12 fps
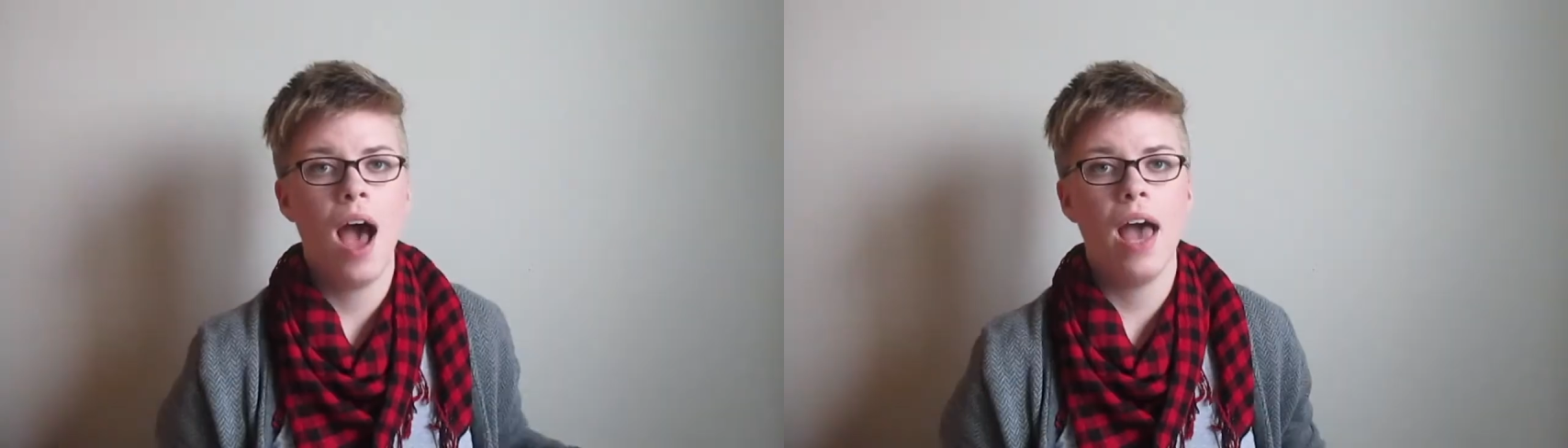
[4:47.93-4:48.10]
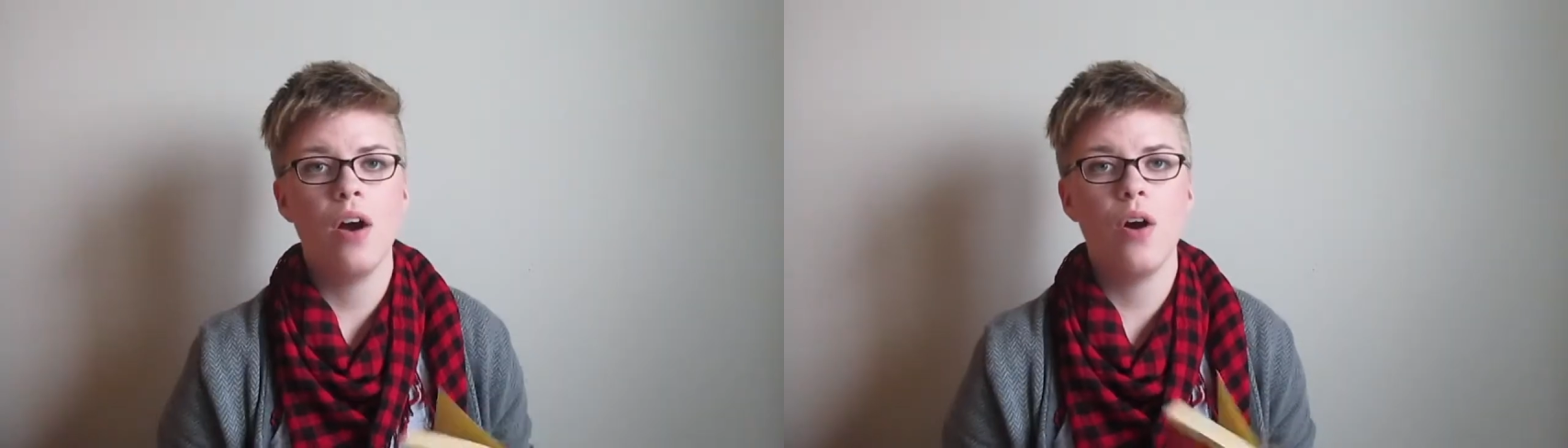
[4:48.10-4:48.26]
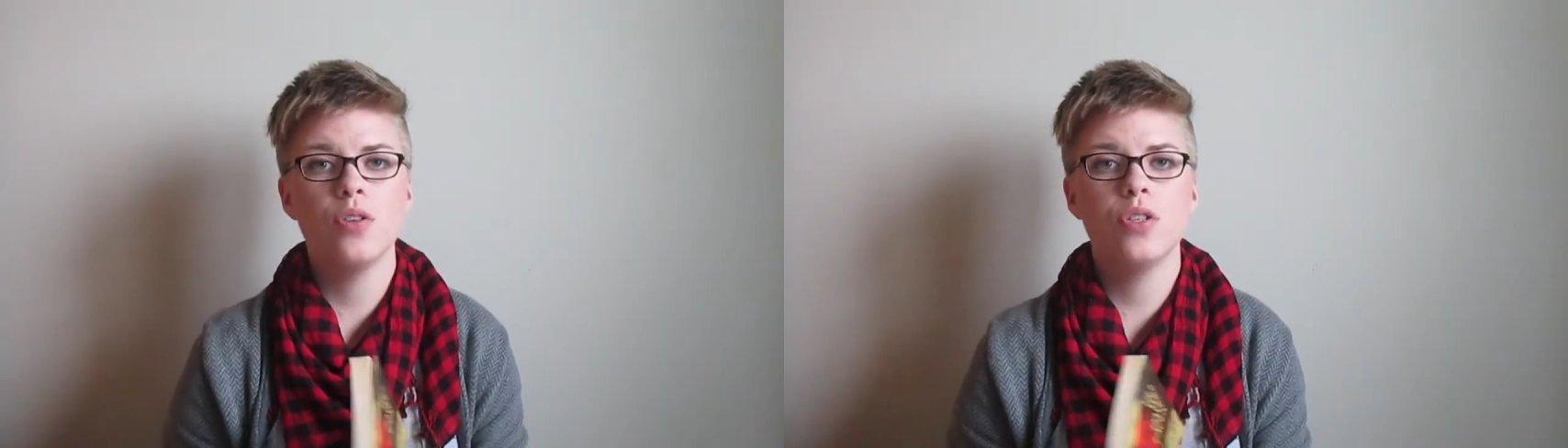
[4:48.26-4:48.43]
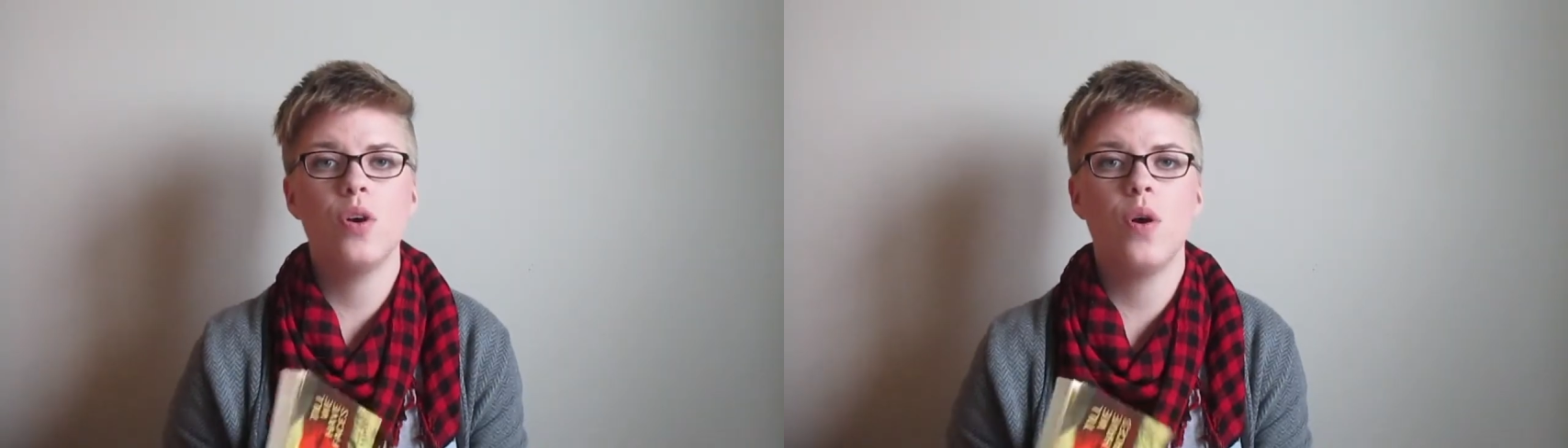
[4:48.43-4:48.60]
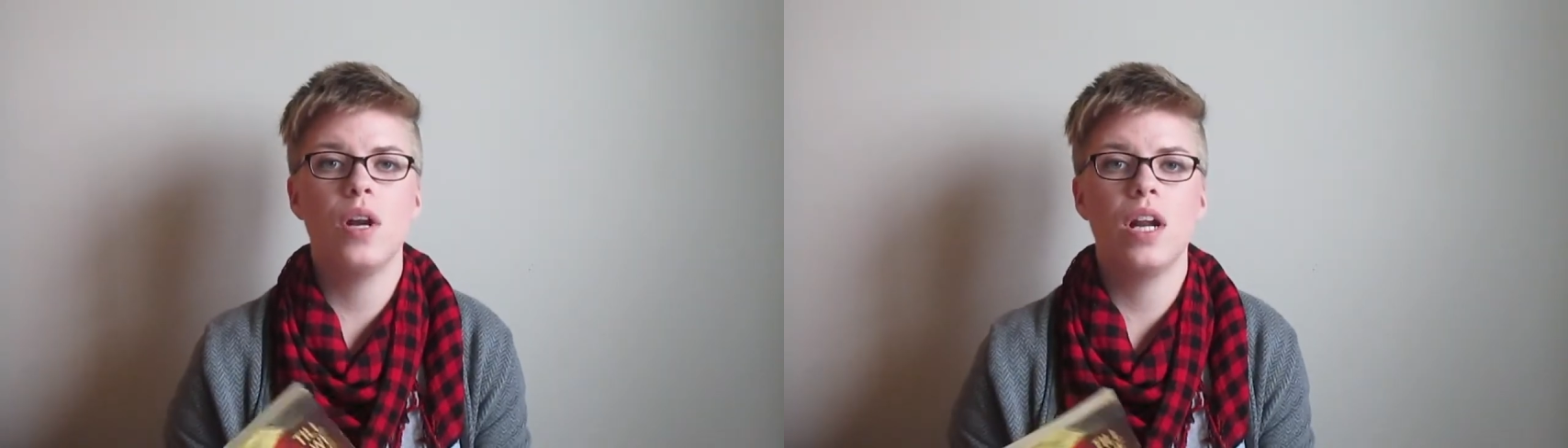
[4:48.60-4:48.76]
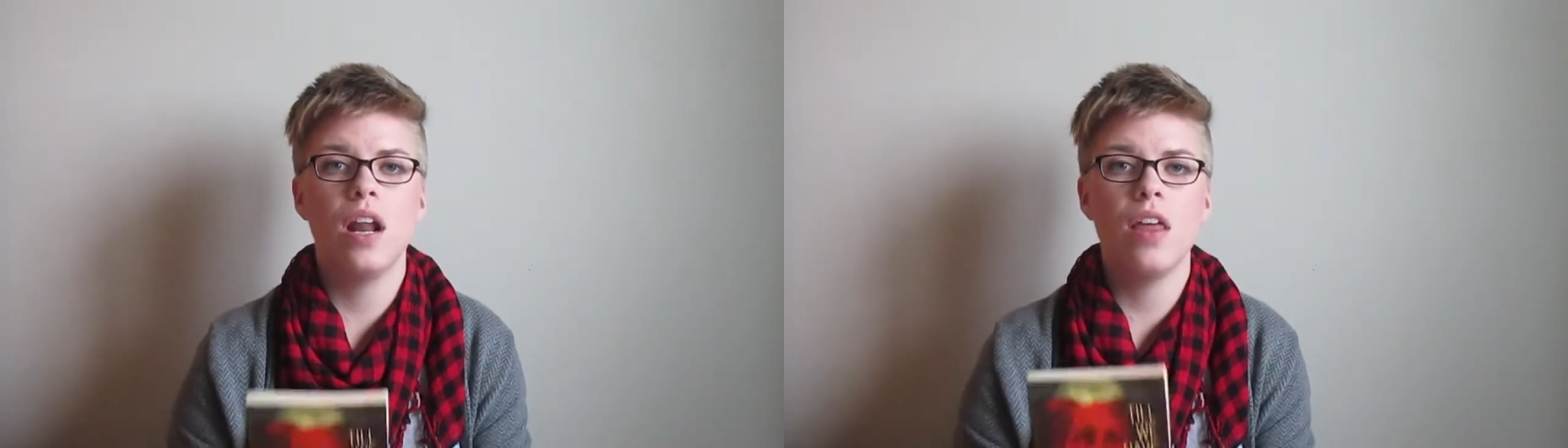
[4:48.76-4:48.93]
I also
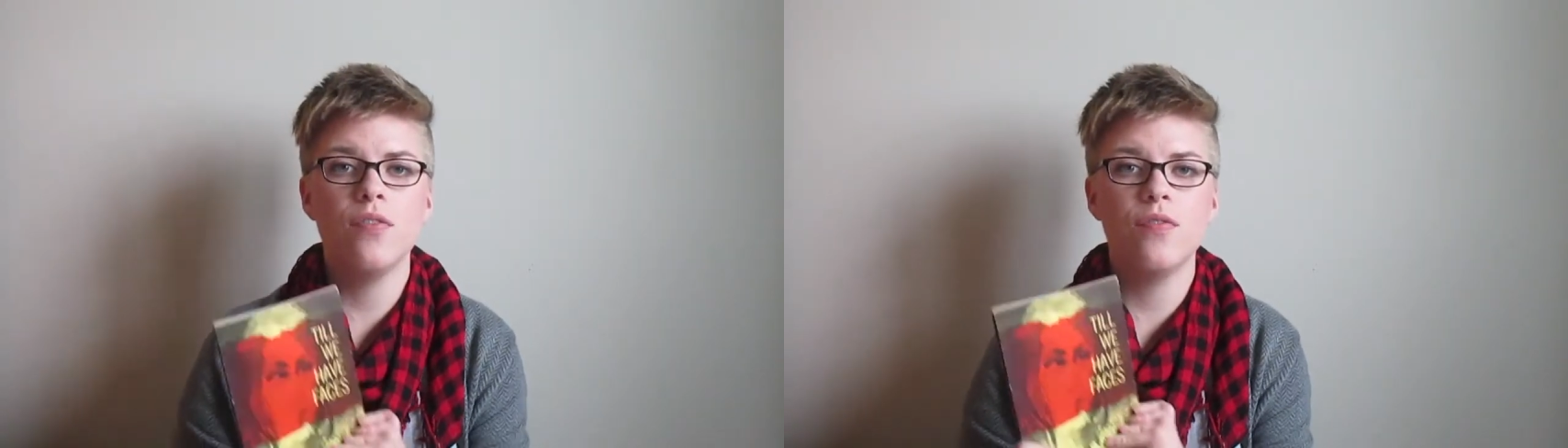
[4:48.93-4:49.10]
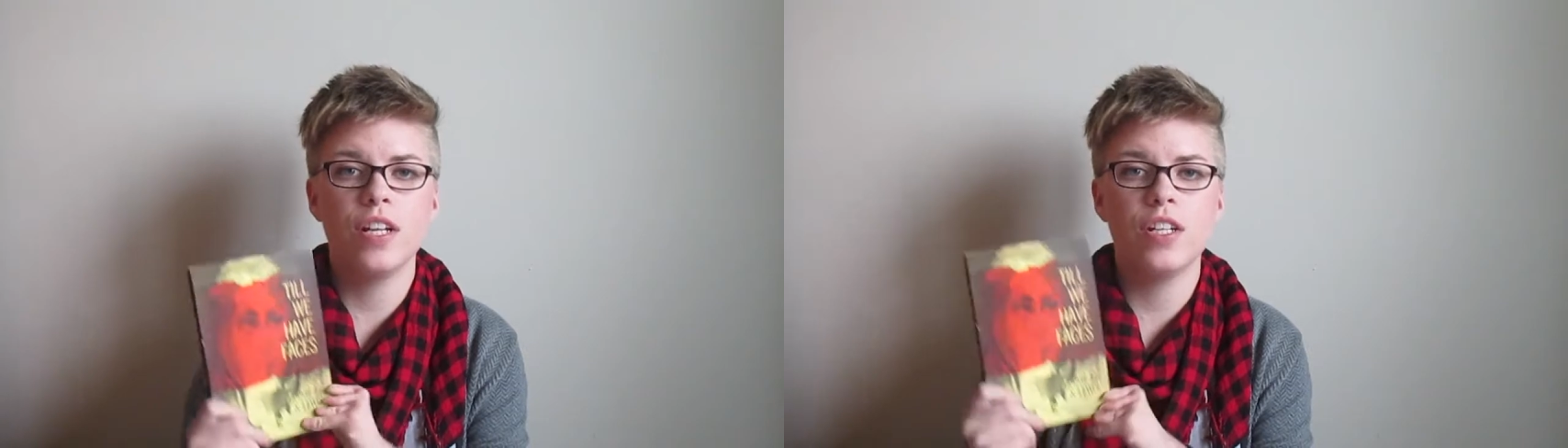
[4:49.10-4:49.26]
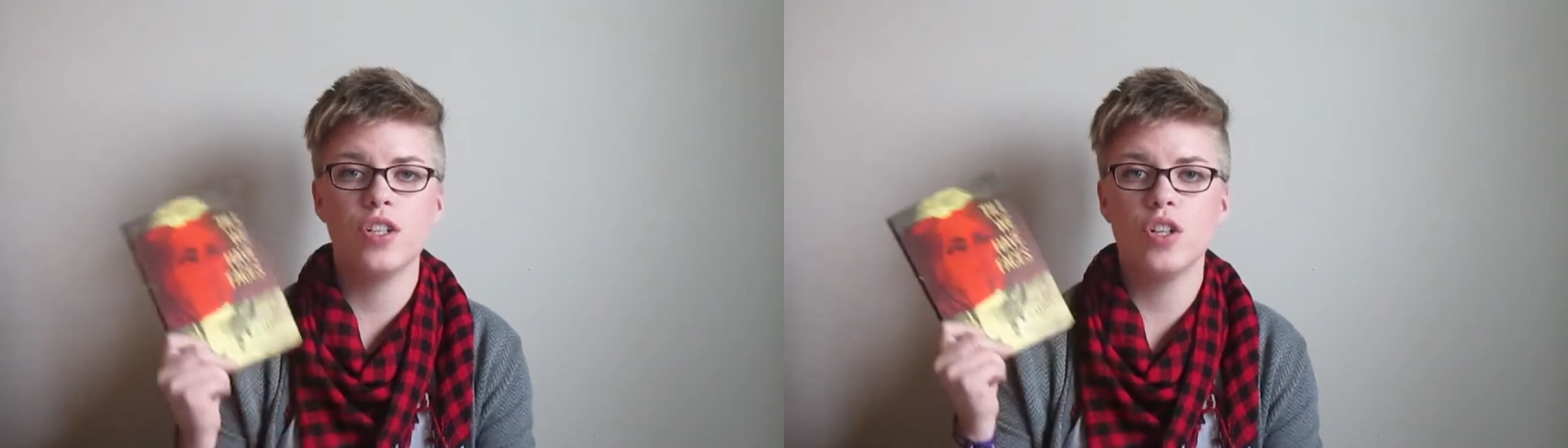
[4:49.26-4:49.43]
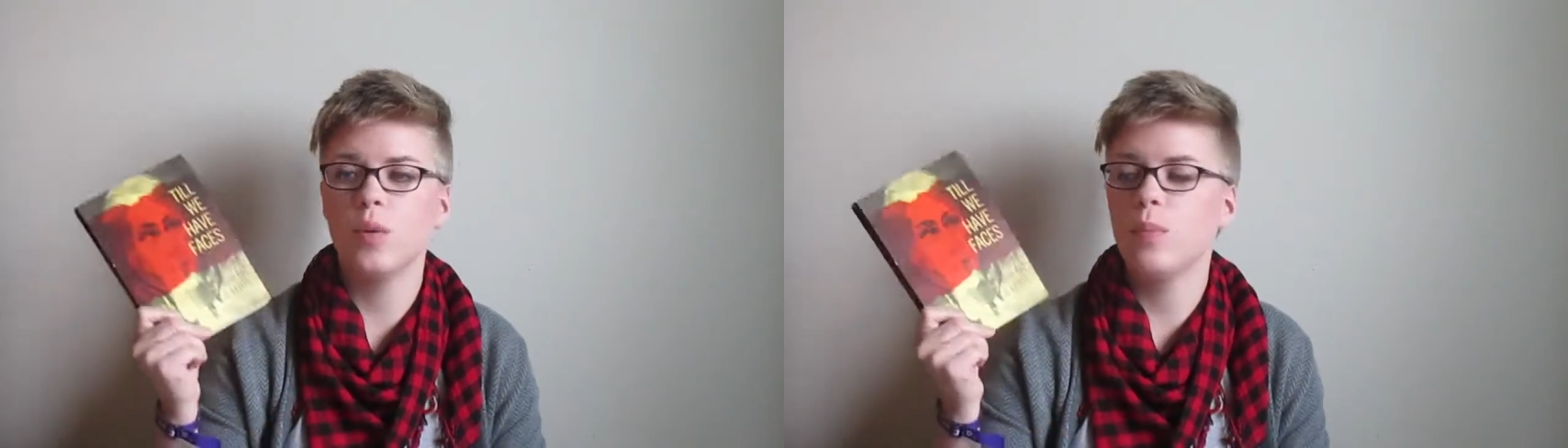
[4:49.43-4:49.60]
own another fictional